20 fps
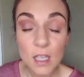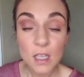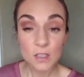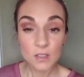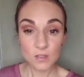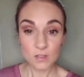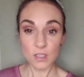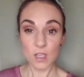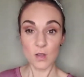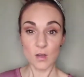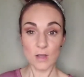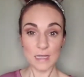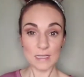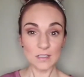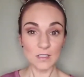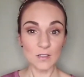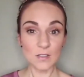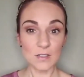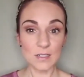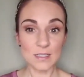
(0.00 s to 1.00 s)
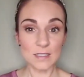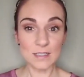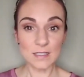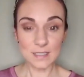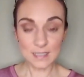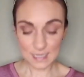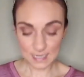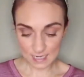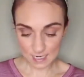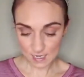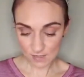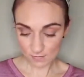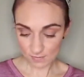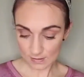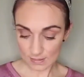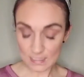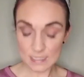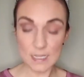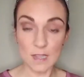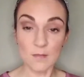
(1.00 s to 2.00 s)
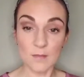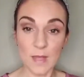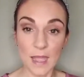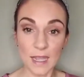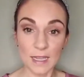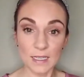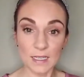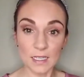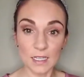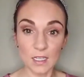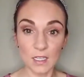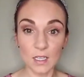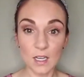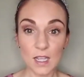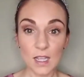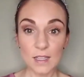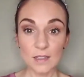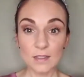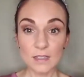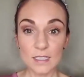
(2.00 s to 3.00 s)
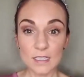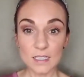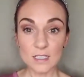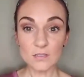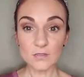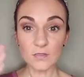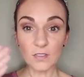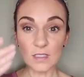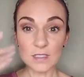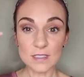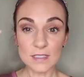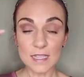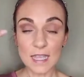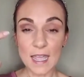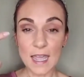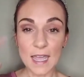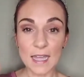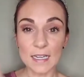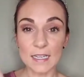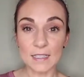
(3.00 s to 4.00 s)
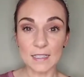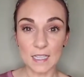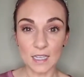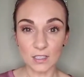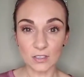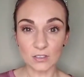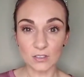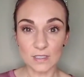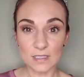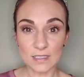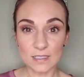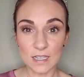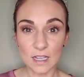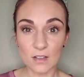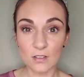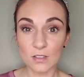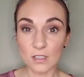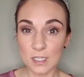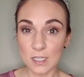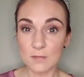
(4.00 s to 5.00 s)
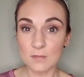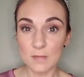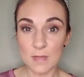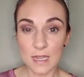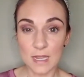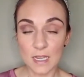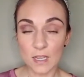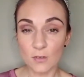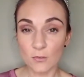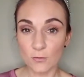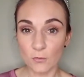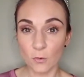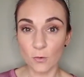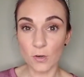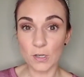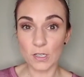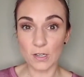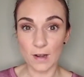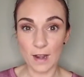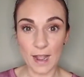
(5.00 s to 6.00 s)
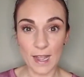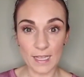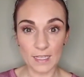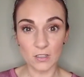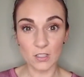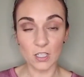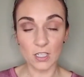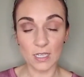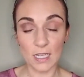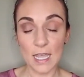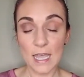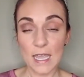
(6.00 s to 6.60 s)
So as you can see, I step back here, the difference that adding that crease color can make for your eye look.